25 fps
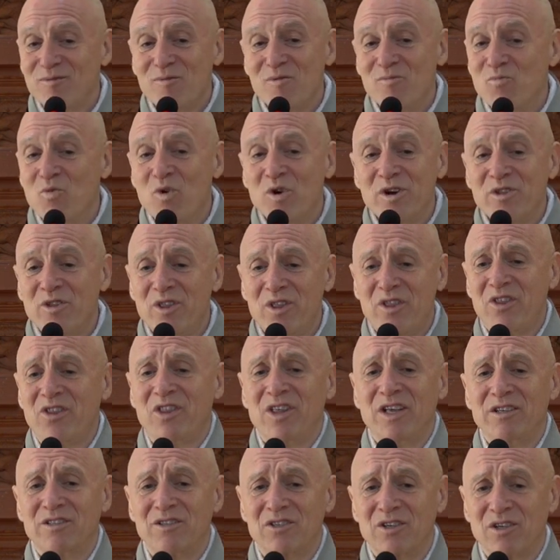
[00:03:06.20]
one of the
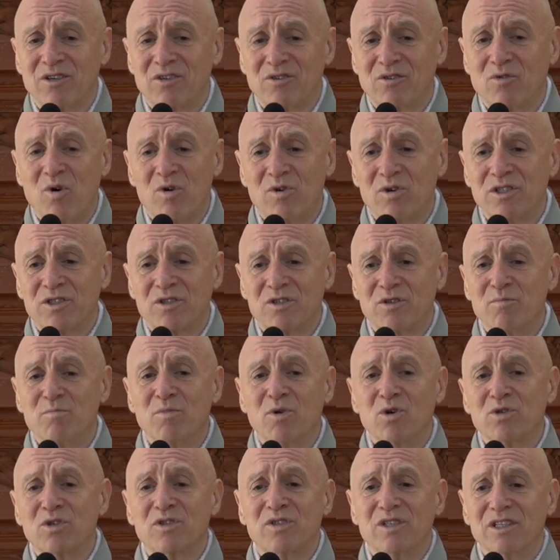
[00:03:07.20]
things that caused the
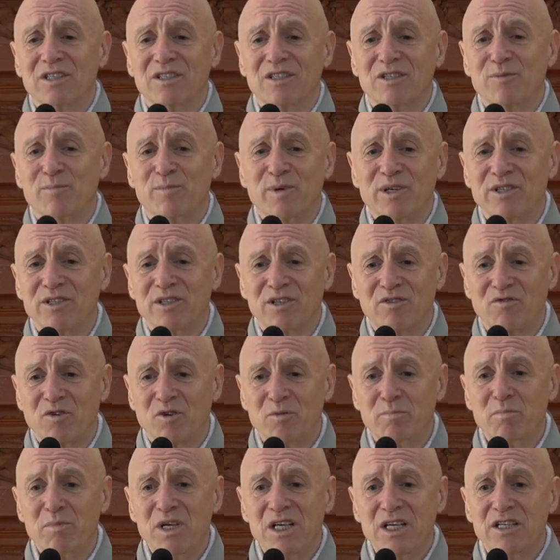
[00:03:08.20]
most experience for
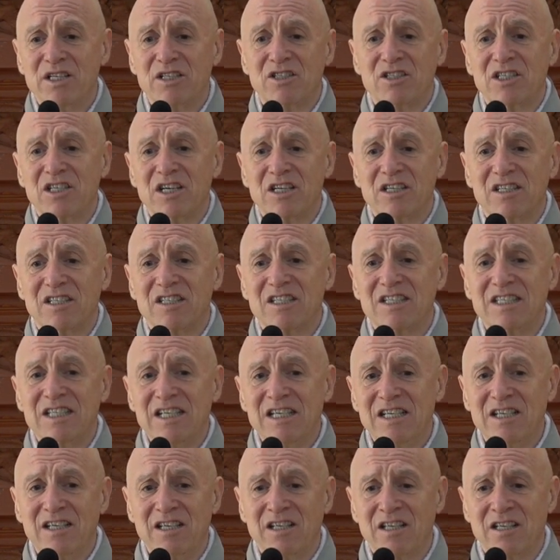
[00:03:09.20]
me is just
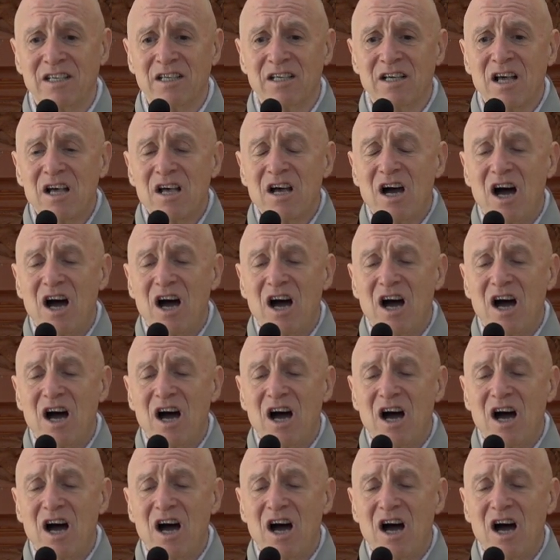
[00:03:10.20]
seeing